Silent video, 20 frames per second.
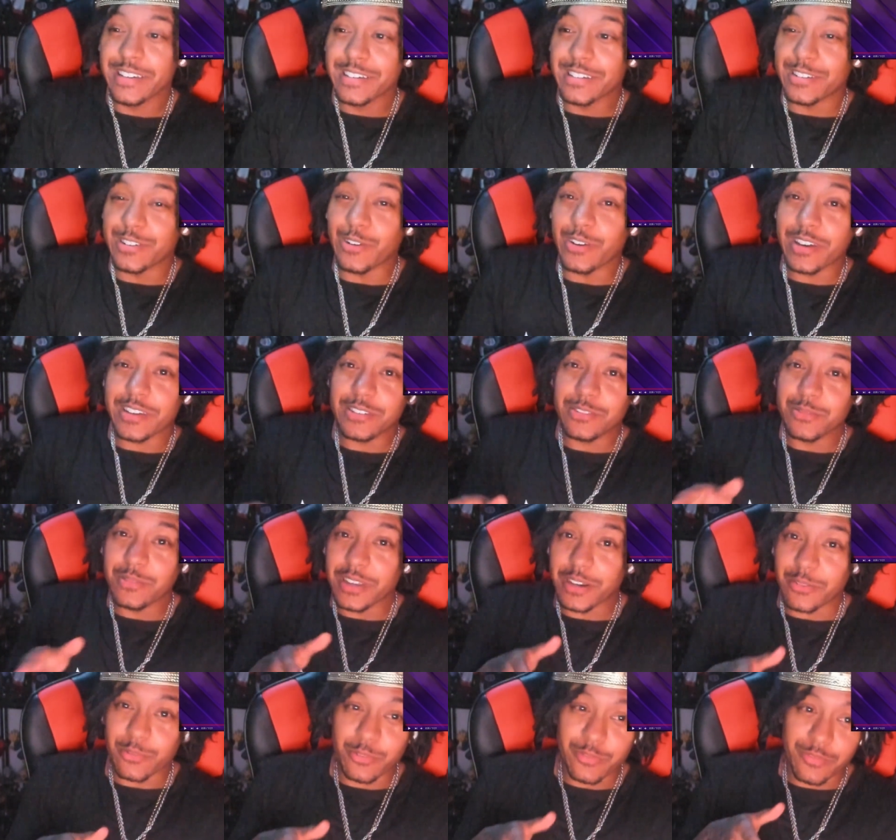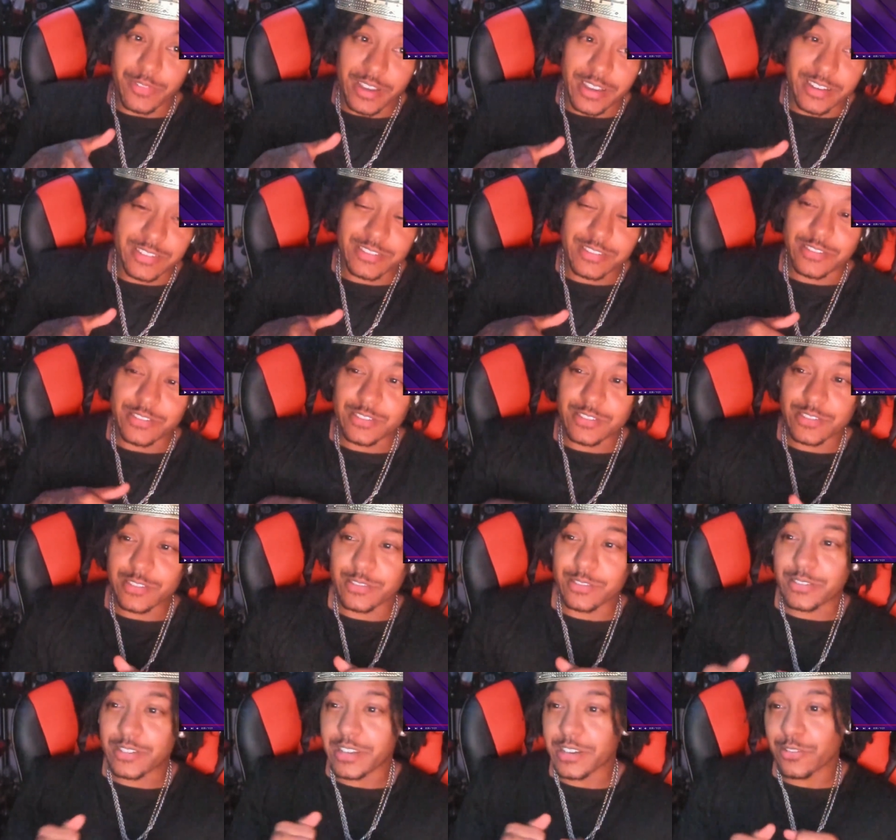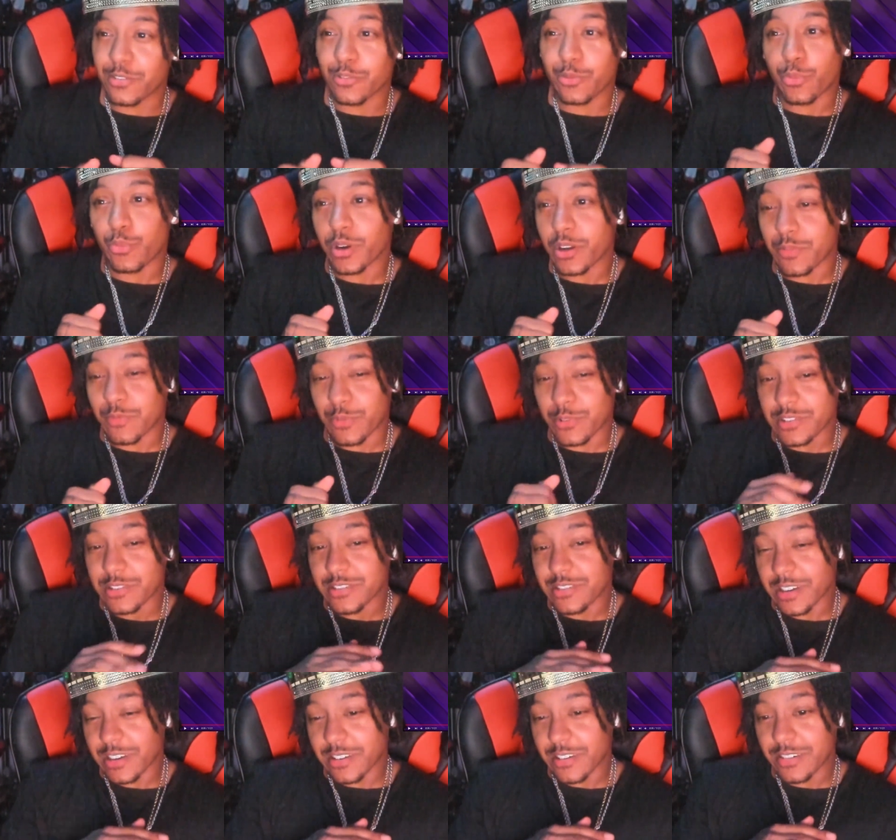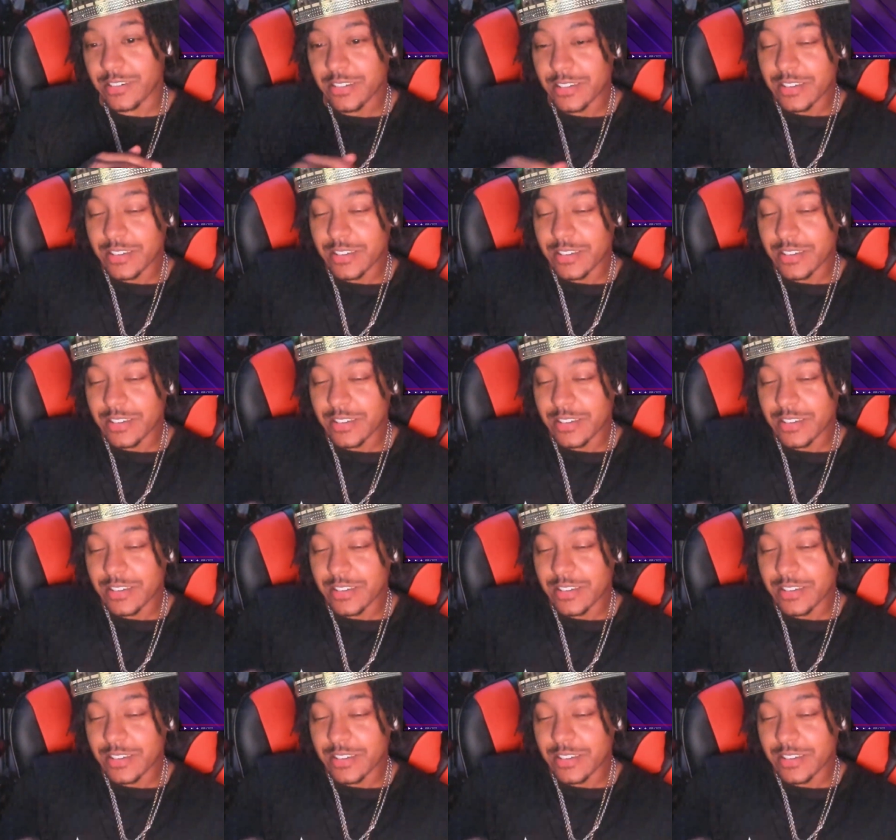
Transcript: Go ahead, and do that real fast. Just to take a little break for a second.